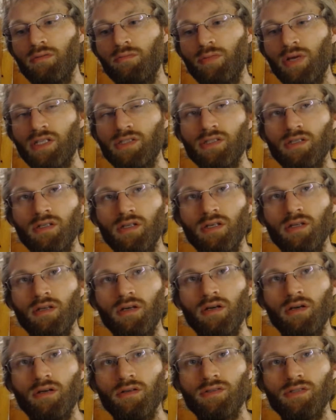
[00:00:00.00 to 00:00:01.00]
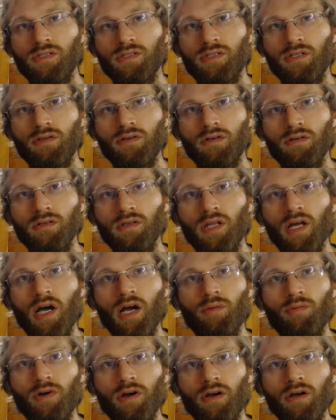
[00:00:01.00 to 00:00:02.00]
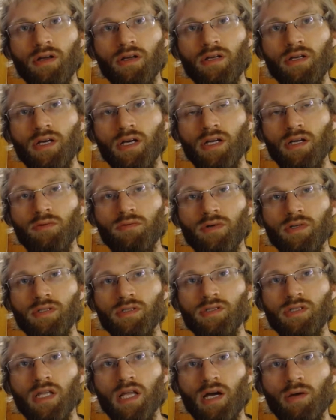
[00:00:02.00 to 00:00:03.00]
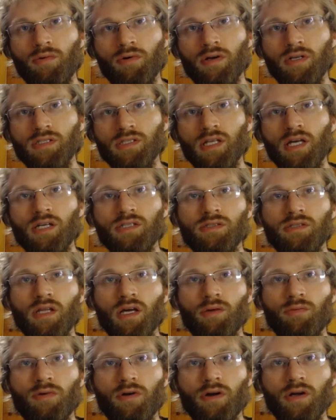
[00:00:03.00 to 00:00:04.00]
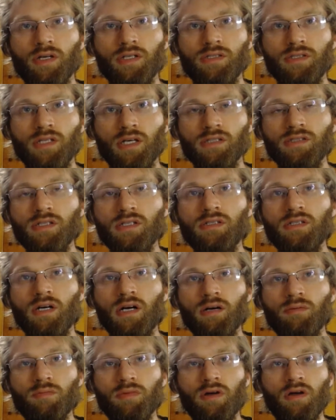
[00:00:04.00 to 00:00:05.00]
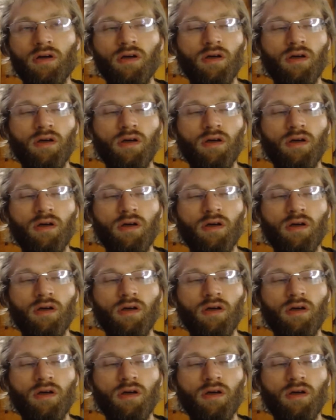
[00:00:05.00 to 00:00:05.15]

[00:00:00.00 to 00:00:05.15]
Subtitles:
Basically, there's this thing called library, and it was library/library desktop.